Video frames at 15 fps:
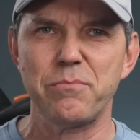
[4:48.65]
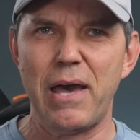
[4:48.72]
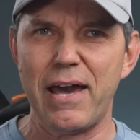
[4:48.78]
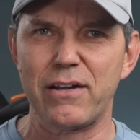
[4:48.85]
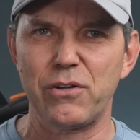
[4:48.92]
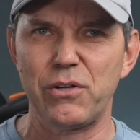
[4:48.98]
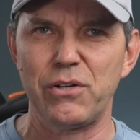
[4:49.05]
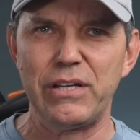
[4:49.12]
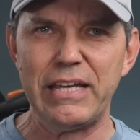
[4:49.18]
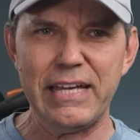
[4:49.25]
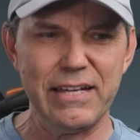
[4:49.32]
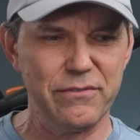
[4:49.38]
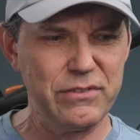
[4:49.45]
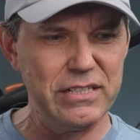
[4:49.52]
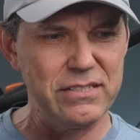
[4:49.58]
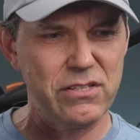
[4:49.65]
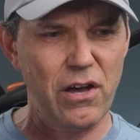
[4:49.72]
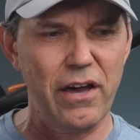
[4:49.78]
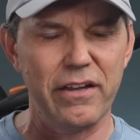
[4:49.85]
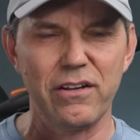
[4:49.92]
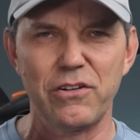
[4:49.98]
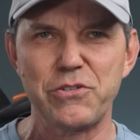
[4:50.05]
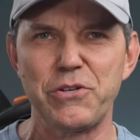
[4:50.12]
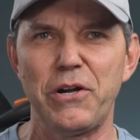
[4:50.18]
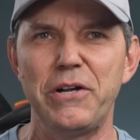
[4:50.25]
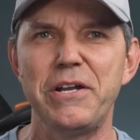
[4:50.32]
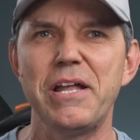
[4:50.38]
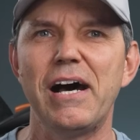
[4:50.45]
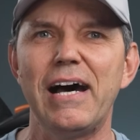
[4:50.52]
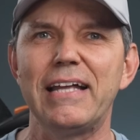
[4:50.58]
matter if the tires are
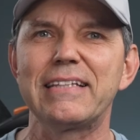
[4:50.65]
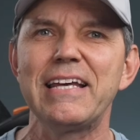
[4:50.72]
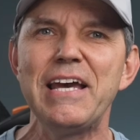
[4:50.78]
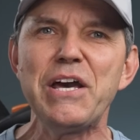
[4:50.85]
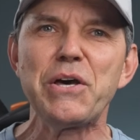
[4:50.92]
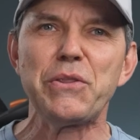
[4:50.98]
not